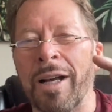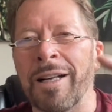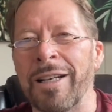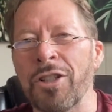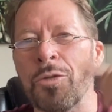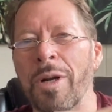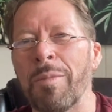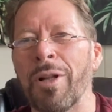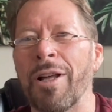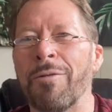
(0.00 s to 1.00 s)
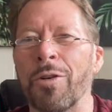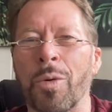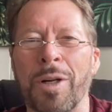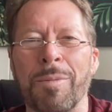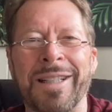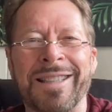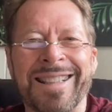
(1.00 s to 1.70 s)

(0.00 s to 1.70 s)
I just ramble on for 20 minutes.